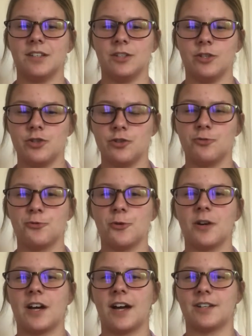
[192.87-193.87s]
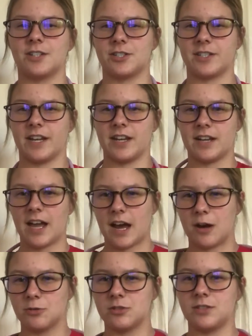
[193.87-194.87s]
you understand
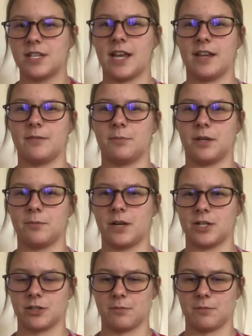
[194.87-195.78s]
how to take blood pressure